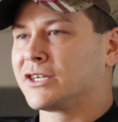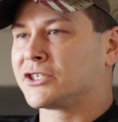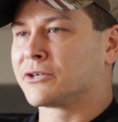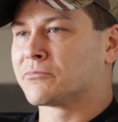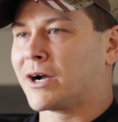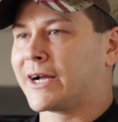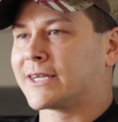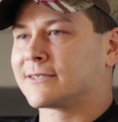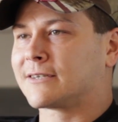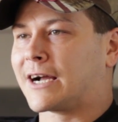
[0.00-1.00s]
your
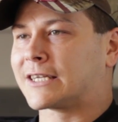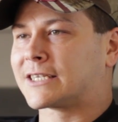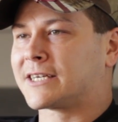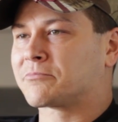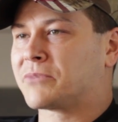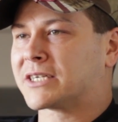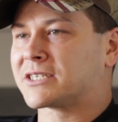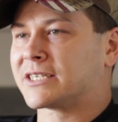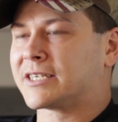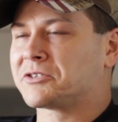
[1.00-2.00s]
mind, I think, makes
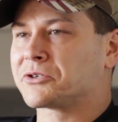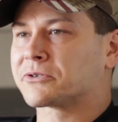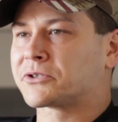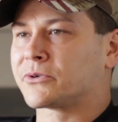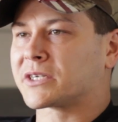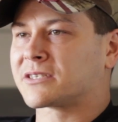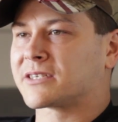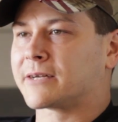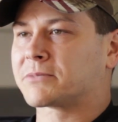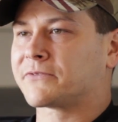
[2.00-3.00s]
it easier to
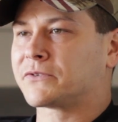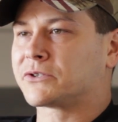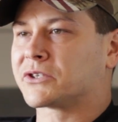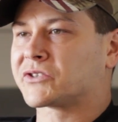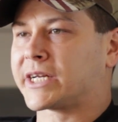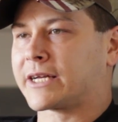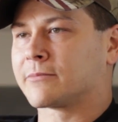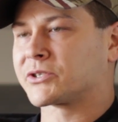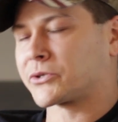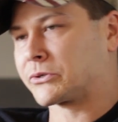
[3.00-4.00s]
accept if you just say,
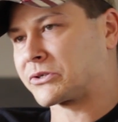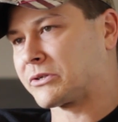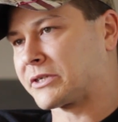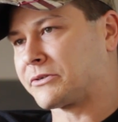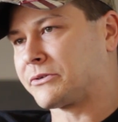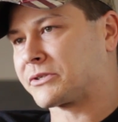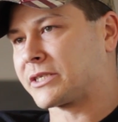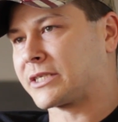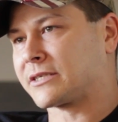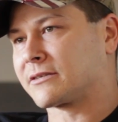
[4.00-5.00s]
I'm socially
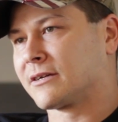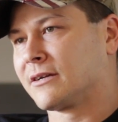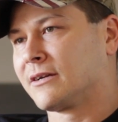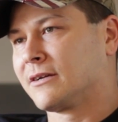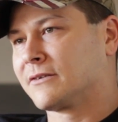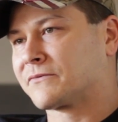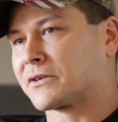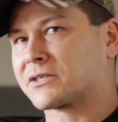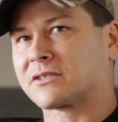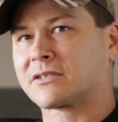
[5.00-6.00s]
using it,
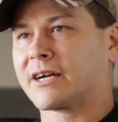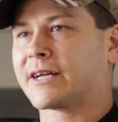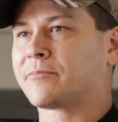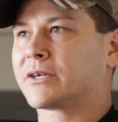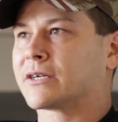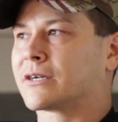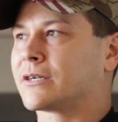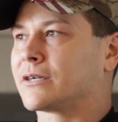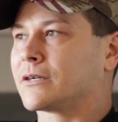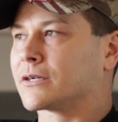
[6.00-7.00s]
versus I am
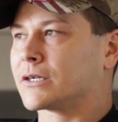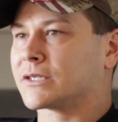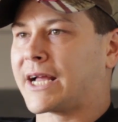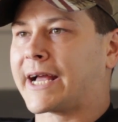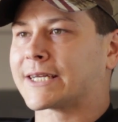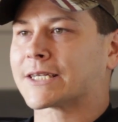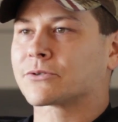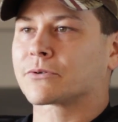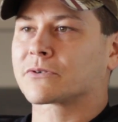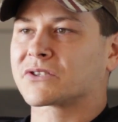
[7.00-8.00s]
an addict
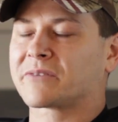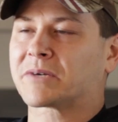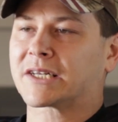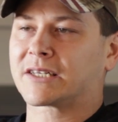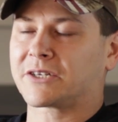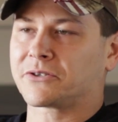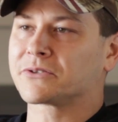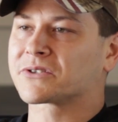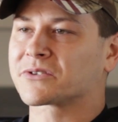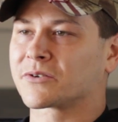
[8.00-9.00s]
or somebody that
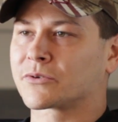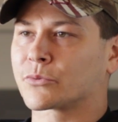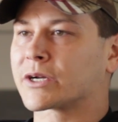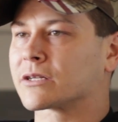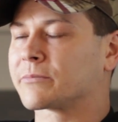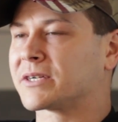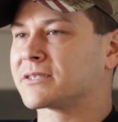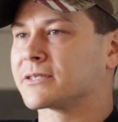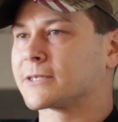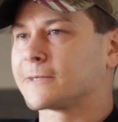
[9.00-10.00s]
uses it on a regular
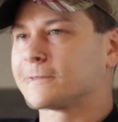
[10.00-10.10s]
basis.